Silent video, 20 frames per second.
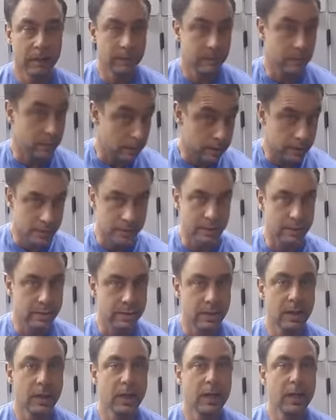For instance,
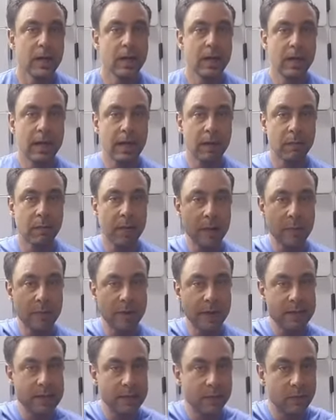like my
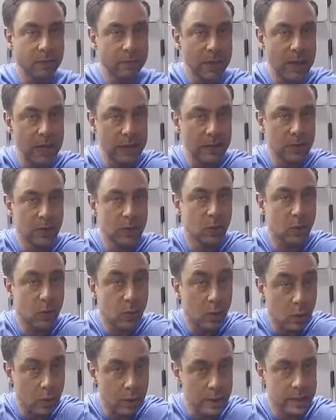bicep would be like so
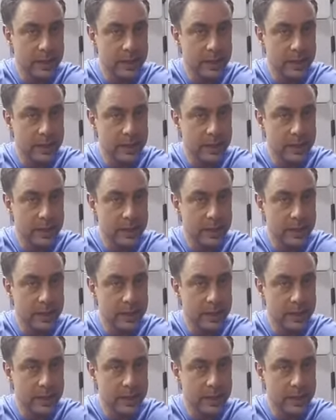all the